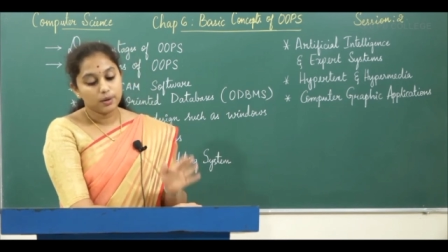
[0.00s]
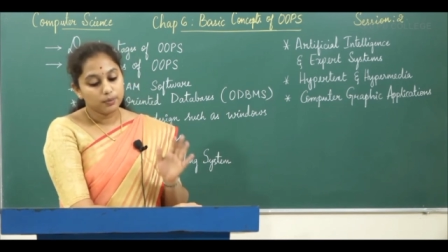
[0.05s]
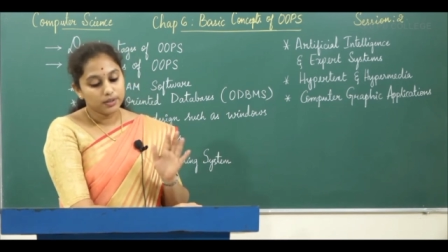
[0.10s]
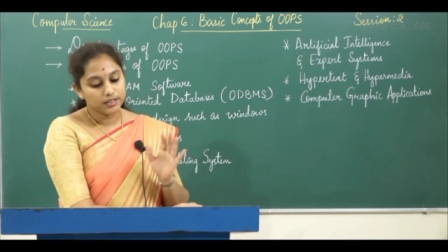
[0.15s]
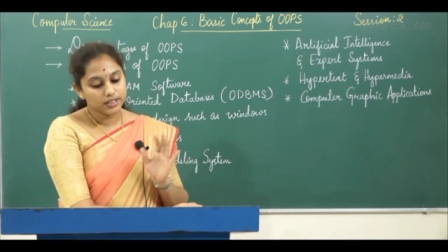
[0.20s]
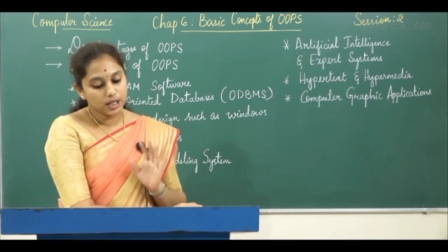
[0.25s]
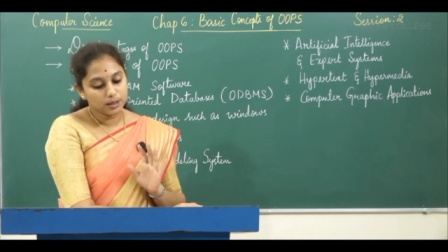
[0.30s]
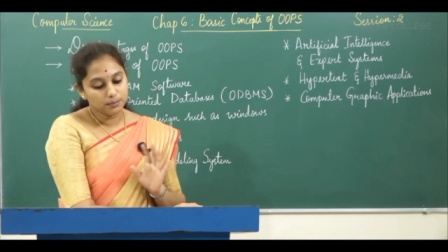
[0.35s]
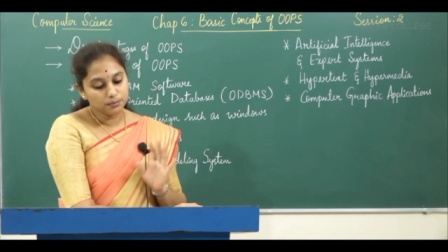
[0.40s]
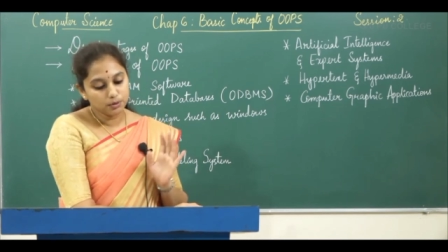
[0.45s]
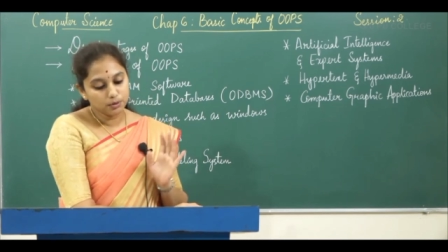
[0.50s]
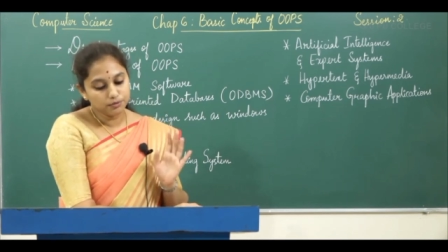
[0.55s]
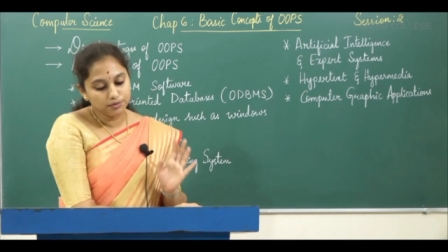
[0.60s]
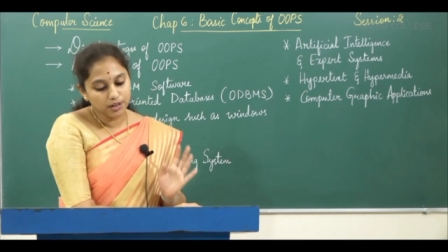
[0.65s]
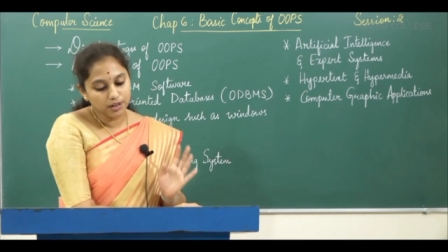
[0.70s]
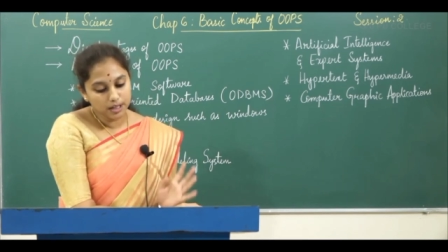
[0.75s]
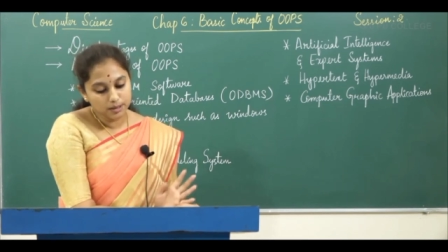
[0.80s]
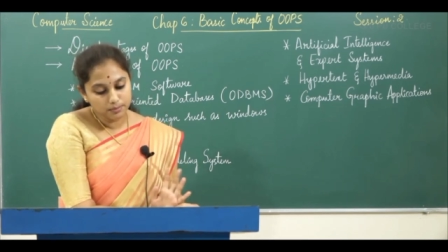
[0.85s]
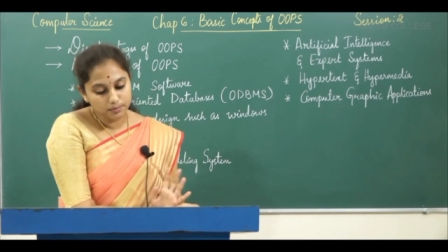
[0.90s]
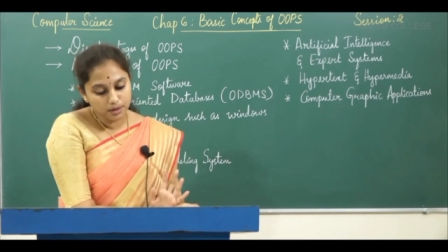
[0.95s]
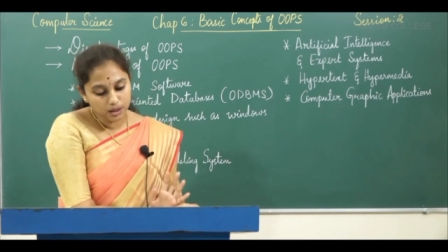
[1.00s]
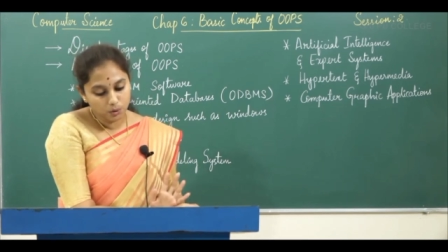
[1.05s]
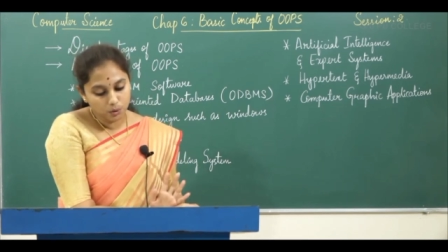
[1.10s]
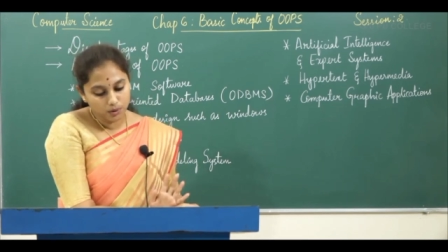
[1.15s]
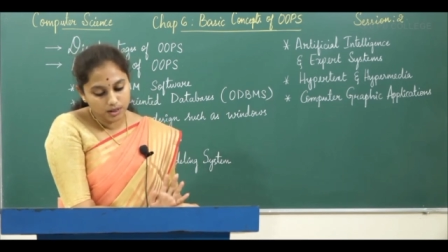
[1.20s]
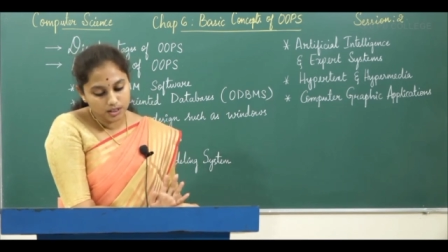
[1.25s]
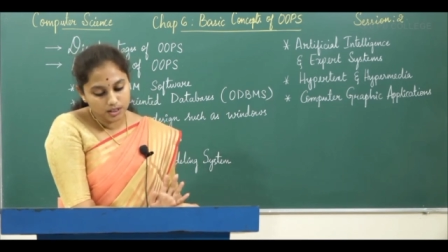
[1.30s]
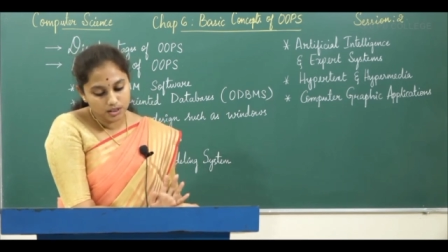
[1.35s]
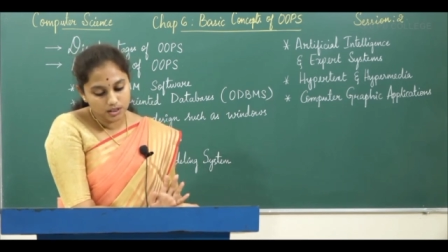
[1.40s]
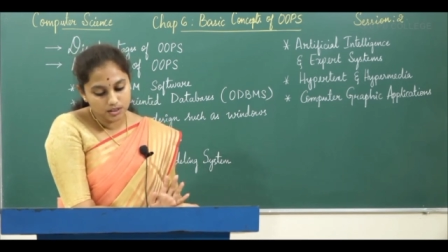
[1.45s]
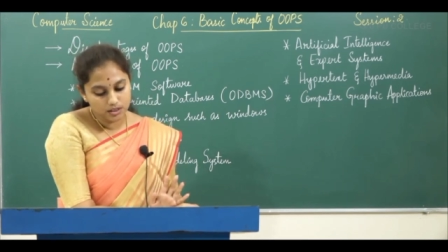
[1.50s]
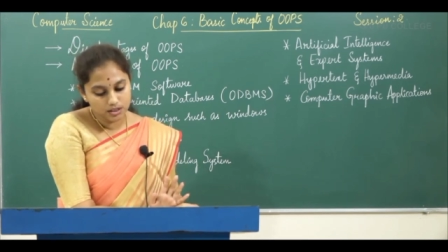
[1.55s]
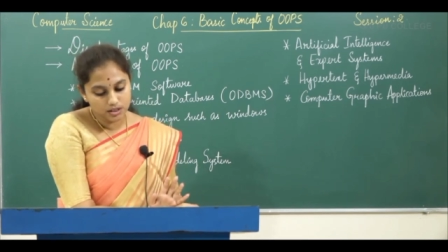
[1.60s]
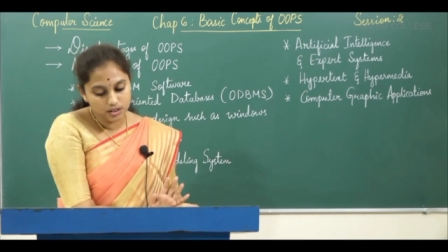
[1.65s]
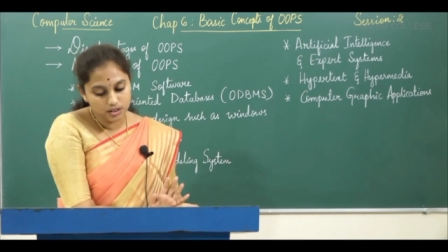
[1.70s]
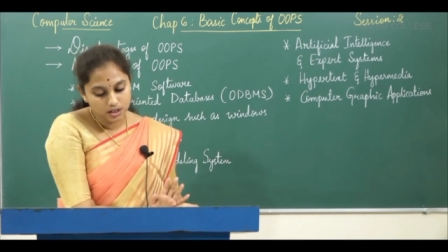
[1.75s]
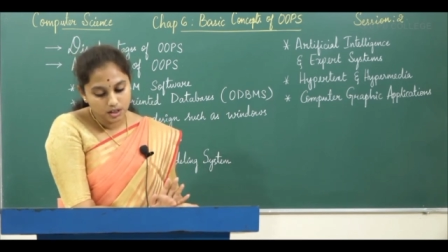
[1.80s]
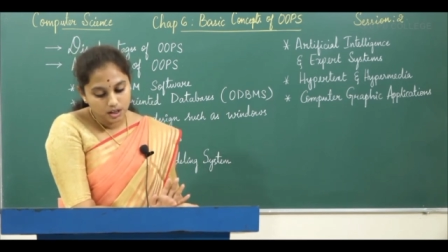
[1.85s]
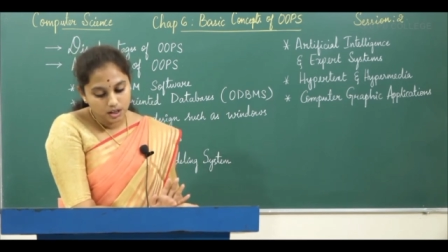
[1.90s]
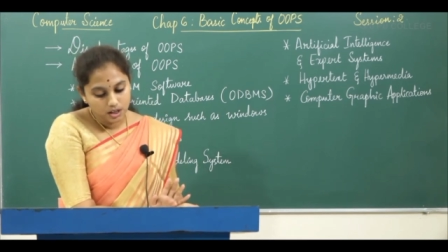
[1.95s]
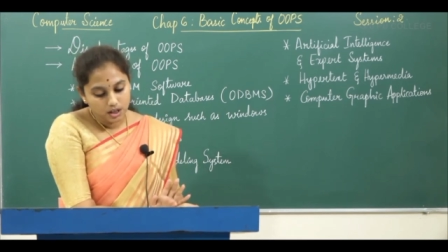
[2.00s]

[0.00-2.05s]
When come to 5 mark questions,